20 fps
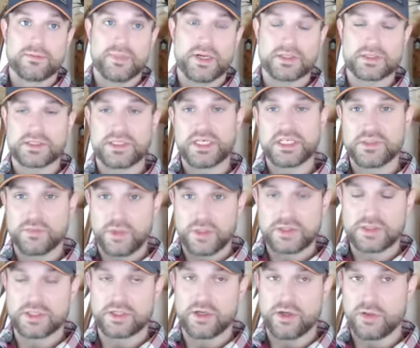about 6
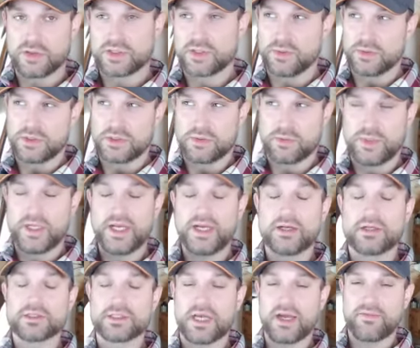months ago, so it was 3
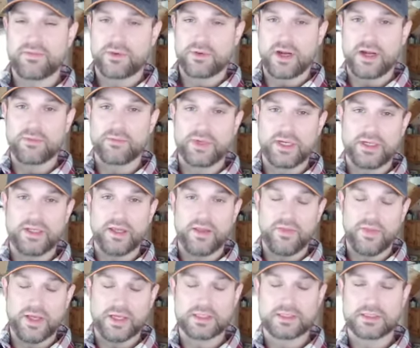years after I
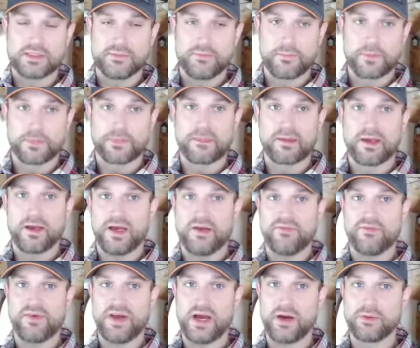redid this, I
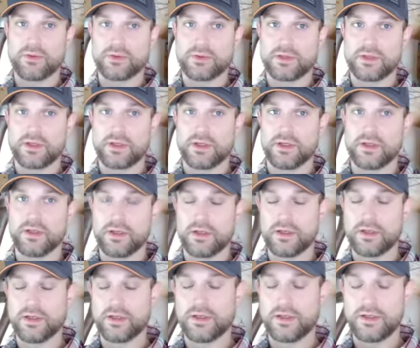found,
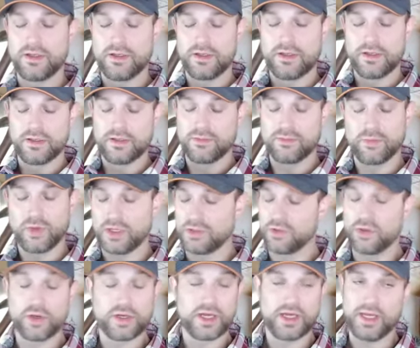while
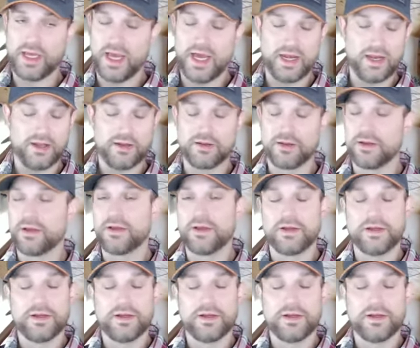looking at it,